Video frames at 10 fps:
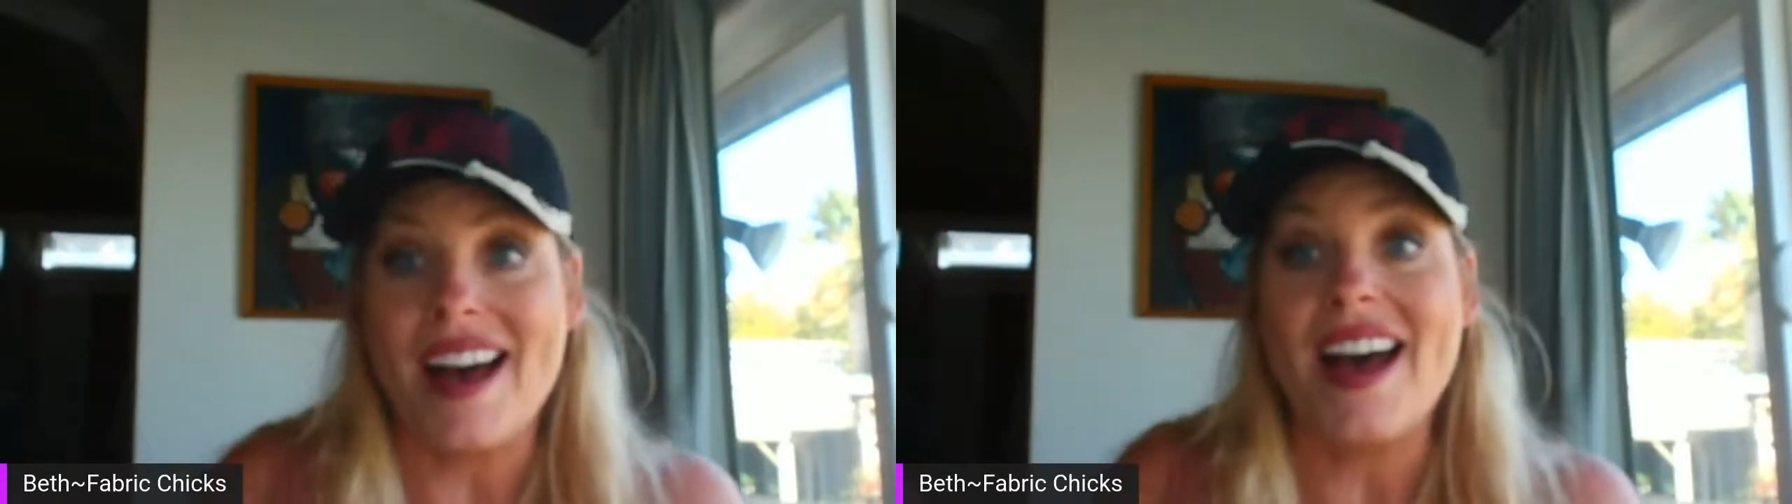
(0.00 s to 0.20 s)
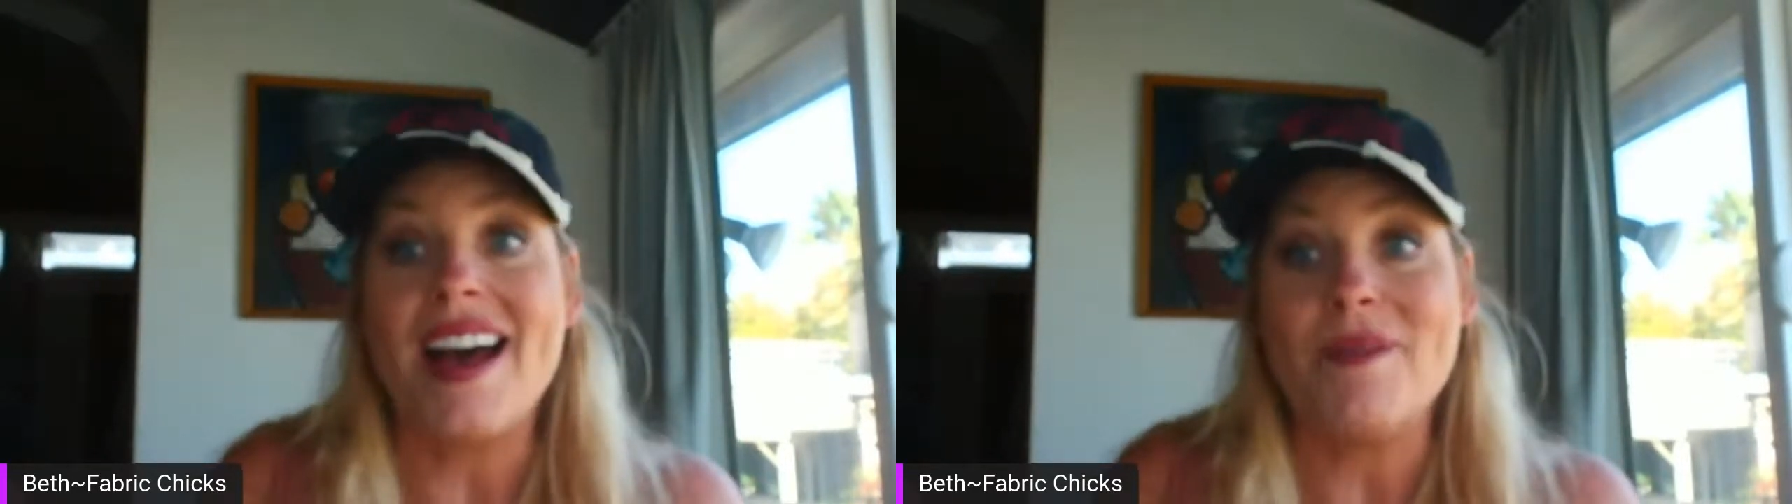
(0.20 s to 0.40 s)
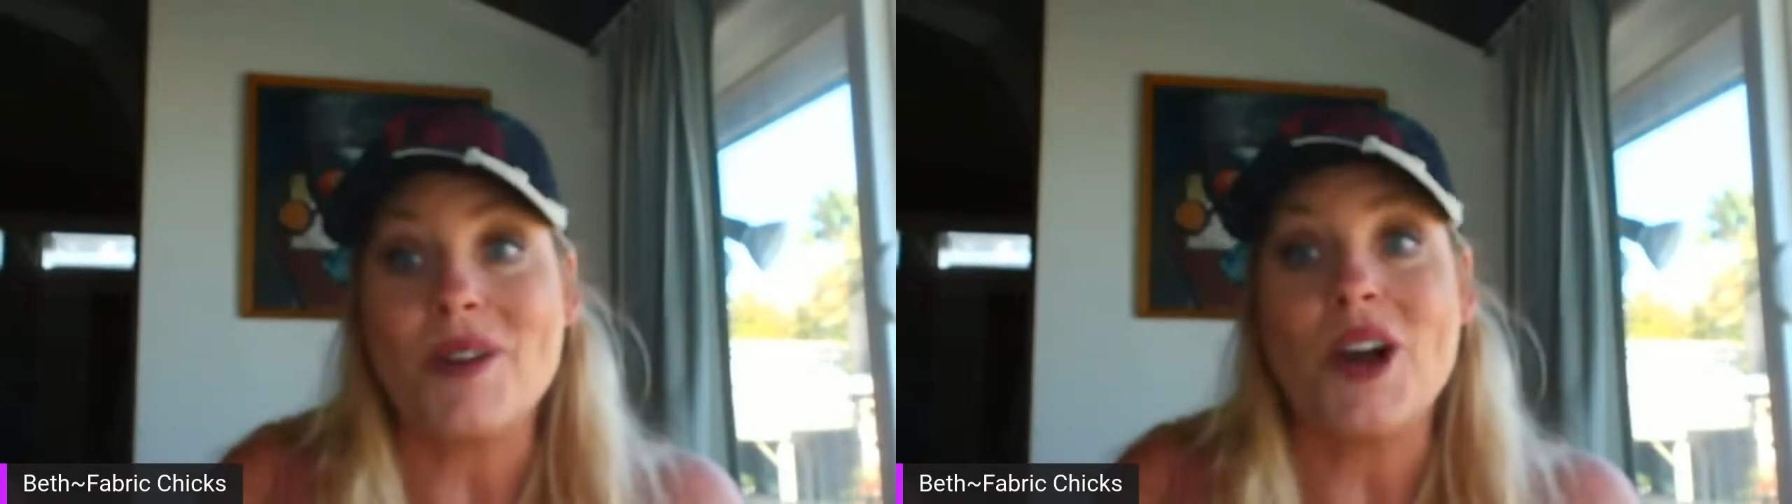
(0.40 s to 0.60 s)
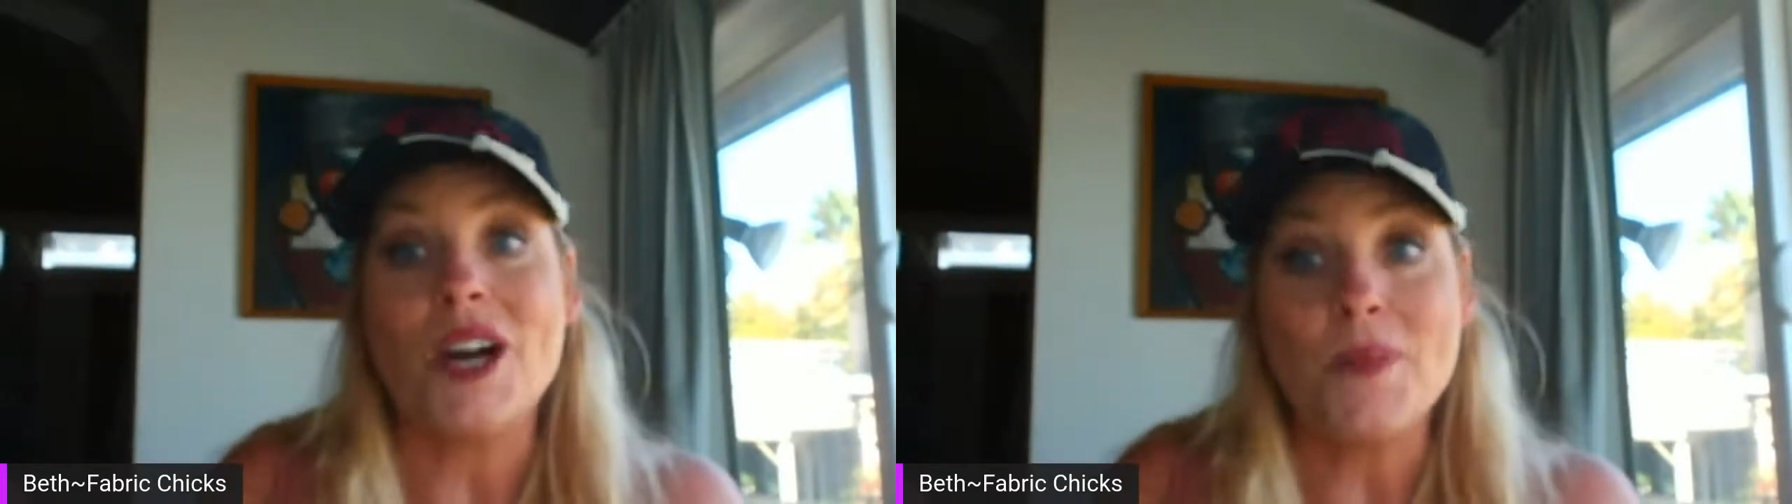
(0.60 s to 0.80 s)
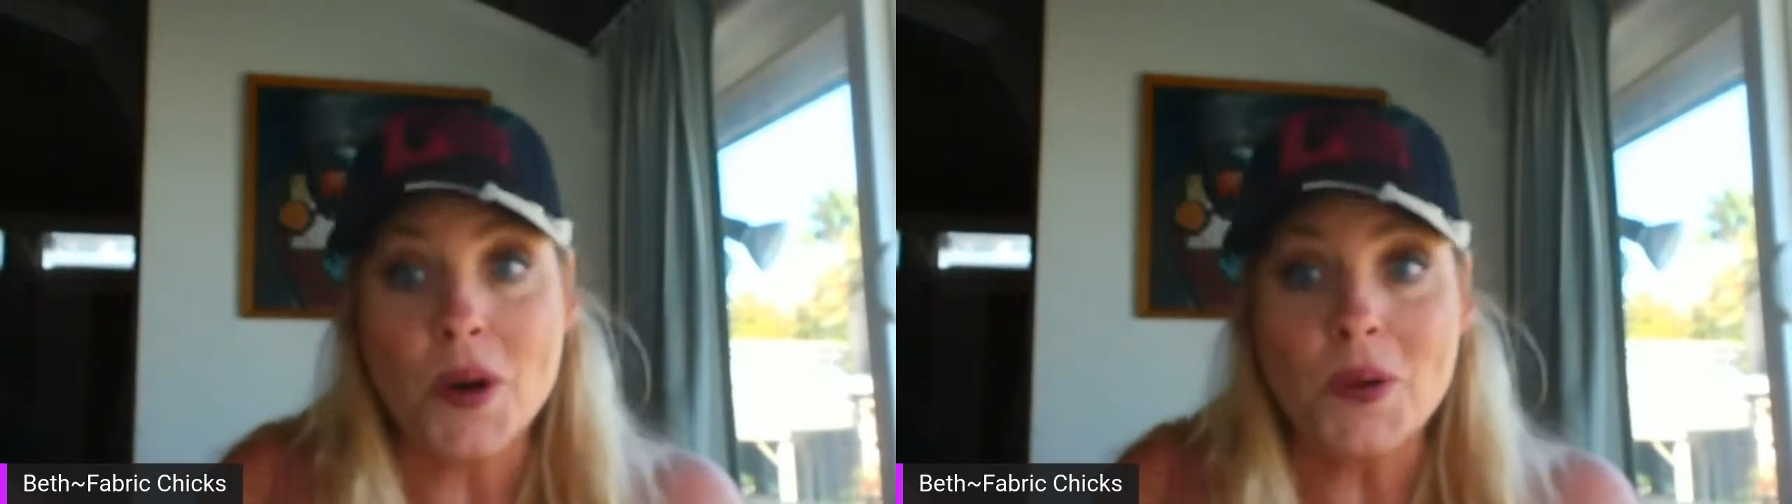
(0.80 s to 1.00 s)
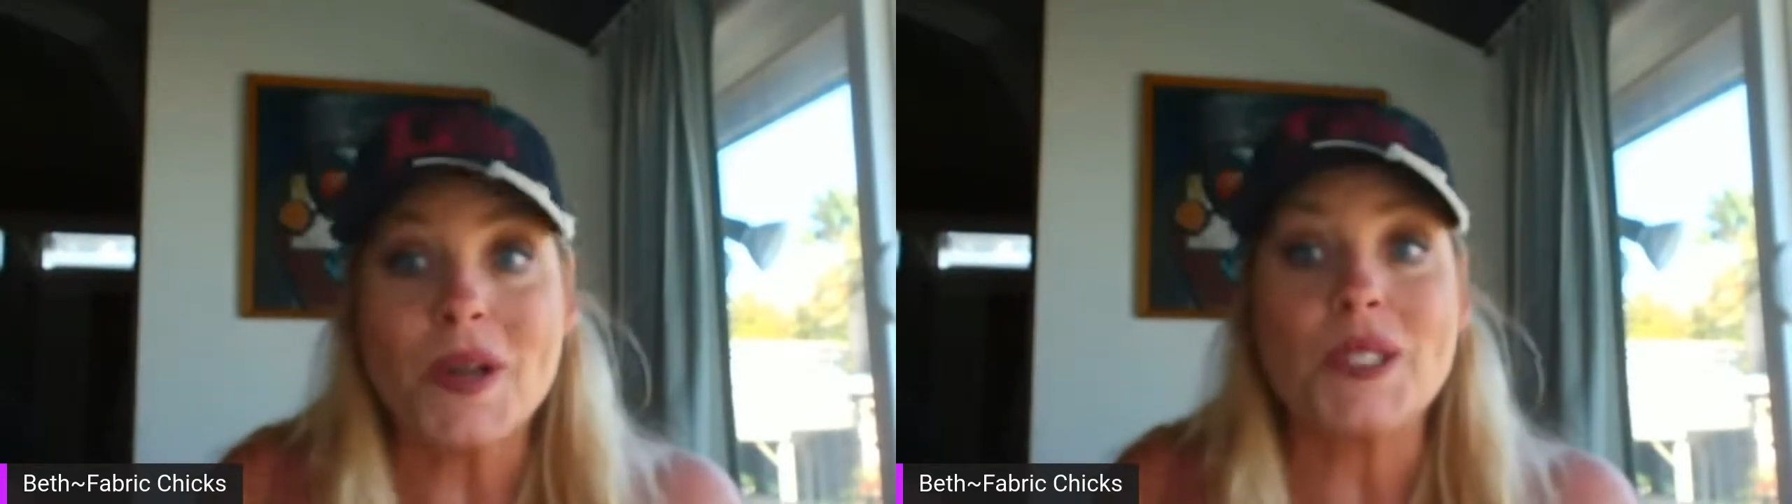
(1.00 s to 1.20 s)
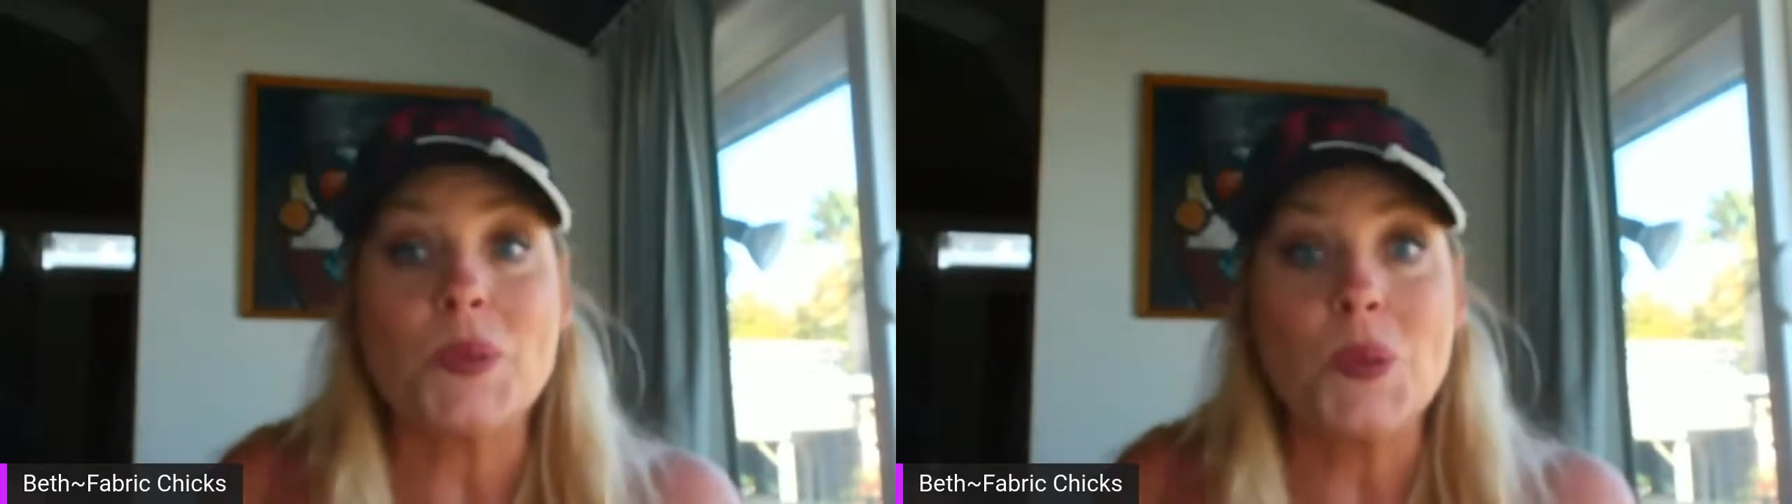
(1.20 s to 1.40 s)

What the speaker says: cardboard was